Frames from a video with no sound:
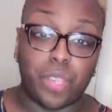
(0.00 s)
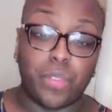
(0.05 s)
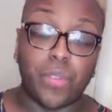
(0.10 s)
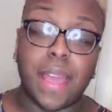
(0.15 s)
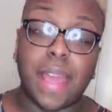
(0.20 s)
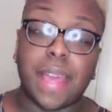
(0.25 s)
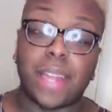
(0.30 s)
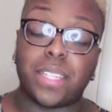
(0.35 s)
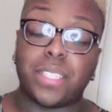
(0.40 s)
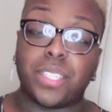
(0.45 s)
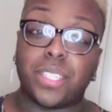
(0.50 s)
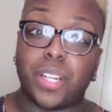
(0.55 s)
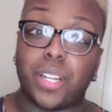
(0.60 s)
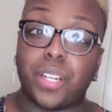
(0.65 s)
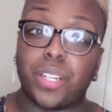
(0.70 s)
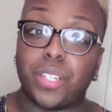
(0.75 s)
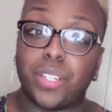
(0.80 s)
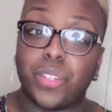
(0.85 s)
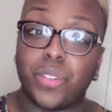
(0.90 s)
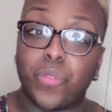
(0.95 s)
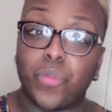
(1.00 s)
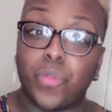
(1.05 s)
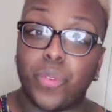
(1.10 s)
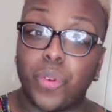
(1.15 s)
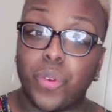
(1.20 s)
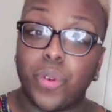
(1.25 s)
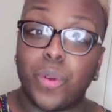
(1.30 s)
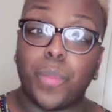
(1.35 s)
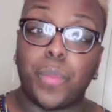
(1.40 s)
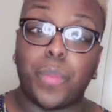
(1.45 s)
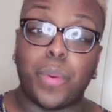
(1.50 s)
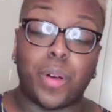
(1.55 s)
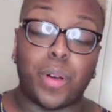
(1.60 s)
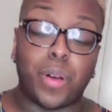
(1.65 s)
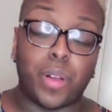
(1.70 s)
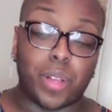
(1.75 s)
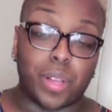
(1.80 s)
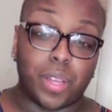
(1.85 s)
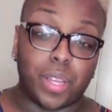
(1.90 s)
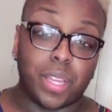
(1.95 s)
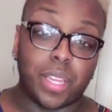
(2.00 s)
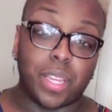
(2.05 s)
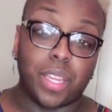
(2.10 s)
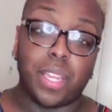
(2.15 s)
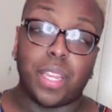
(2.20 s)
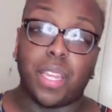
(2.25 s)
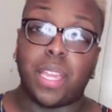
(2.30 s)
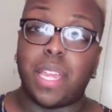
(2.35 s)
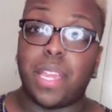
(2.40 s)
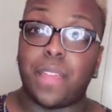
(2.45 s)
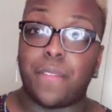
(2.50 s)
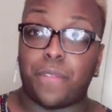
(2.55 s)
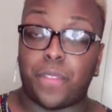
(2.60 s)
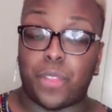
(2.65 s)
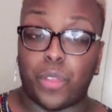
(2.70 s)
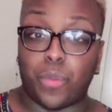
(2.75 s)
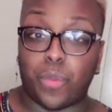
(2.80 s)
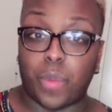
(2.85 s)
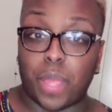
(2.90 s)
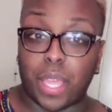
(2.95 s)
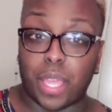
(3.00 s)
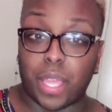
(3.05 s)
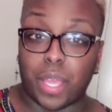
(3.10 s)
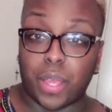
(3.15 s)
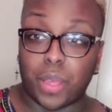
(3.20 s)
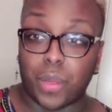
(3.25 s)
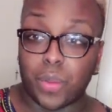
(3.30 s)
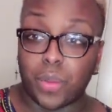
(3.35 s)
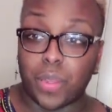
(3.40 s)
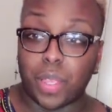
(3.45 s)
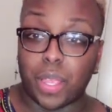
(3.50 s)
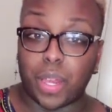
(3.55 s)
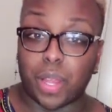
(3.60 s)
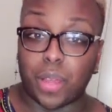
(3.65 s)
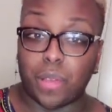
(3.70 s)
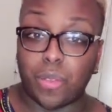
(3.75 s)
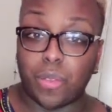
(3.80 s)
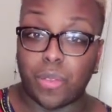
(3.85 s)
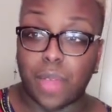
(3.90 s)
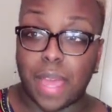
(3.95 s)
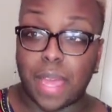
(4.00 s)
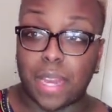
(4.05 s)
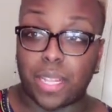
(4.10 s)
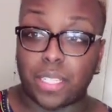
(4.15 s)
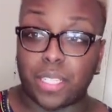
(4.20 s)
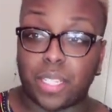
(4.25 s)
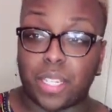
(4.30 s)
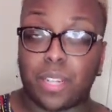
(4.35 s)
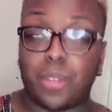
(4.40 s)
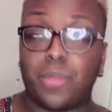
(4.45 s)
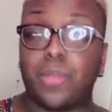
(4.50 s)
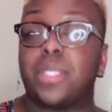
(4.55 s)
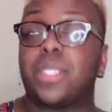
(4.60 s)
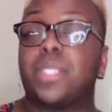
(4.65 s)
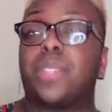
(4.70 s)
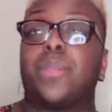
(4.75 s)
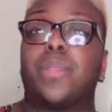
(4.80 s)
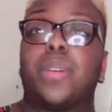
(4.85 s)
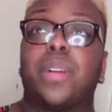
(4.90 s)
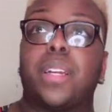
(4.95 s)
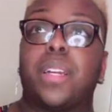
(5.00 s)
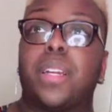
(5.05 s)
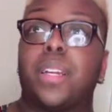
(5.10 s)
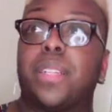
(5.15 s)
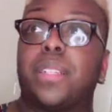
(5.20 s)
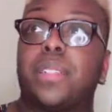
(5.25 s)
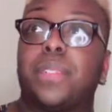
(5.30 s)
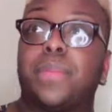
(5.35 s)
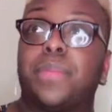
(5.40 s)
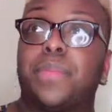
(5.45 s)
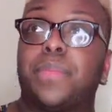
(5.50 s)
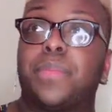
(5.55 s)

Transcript: You had a certain rule book, if you will. You know, you had a certain, what's the word?